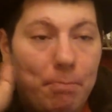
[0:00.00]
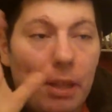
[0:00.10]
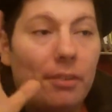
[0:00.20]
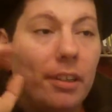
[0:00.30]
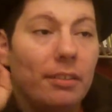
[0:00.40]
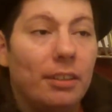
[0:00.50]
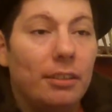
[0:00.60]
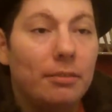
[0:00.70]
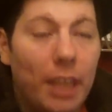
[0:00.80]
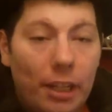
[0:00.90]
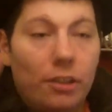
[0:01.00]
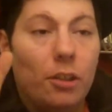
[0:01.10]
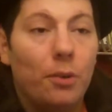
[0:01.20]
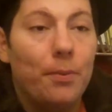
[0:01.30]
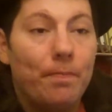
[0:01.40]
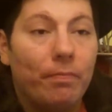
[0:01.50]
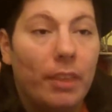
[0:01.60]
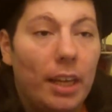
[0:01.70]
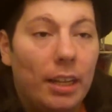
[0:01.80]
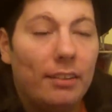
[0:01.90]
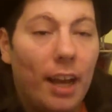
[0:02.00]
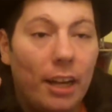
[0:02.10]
bitterness. It just hits you. It's